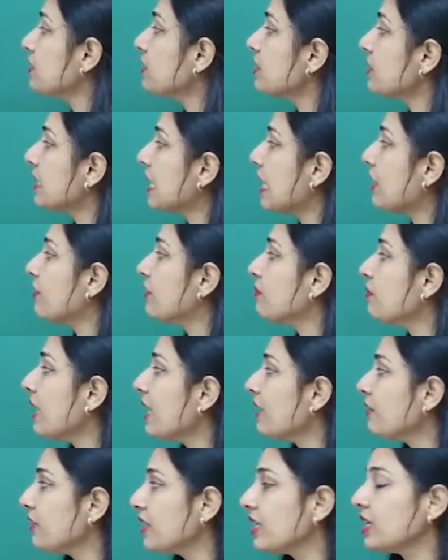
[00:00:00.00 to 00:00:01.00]
is 11
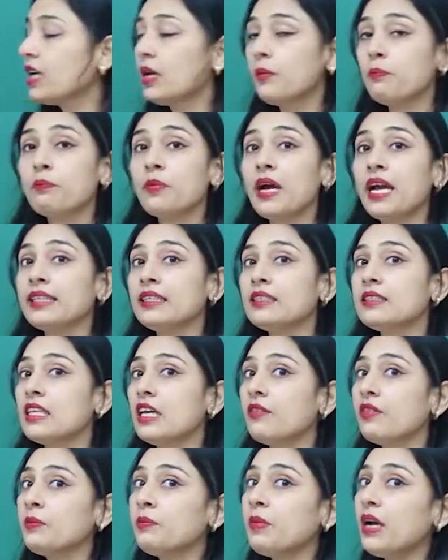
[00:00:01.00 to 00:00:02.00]
by v minus
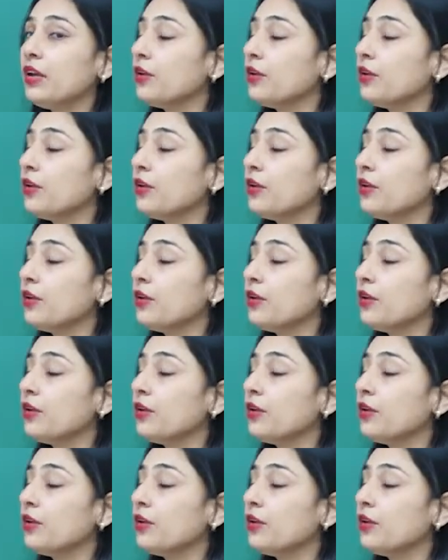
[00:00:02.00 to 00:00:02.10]
7 by